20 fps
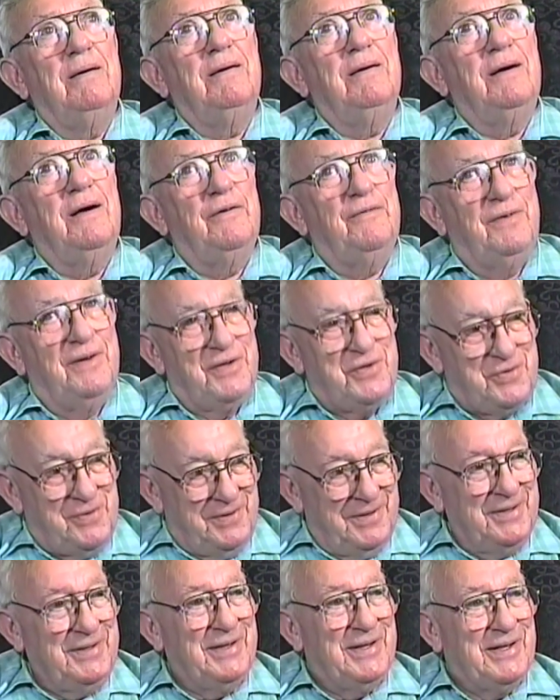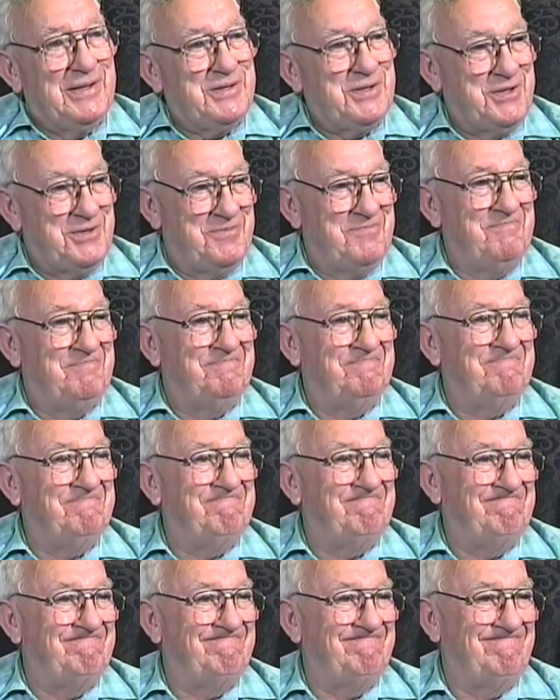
Eventually, yes. Mm -hmm.